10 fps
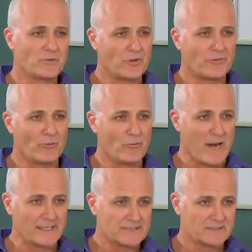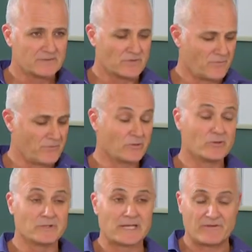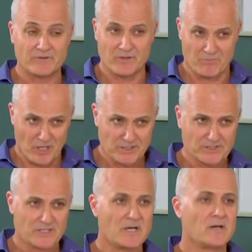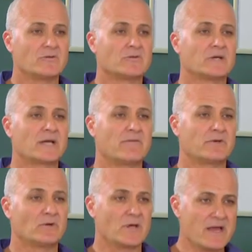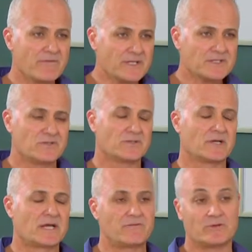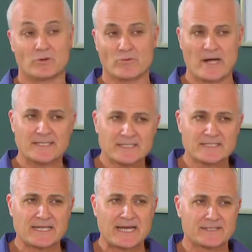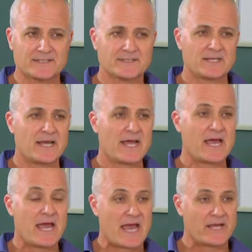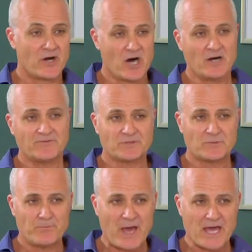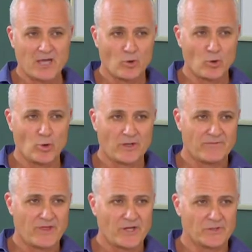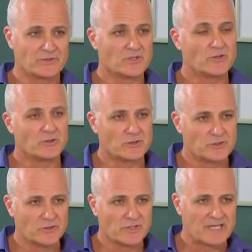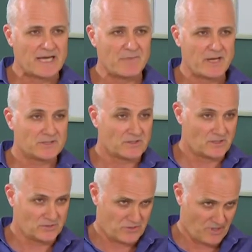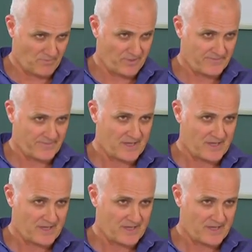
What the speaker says: you've got the rent, you can cover the bond, you can cover your levies, you can cover your rates and taxes, and after paying all of those, you should come out on top.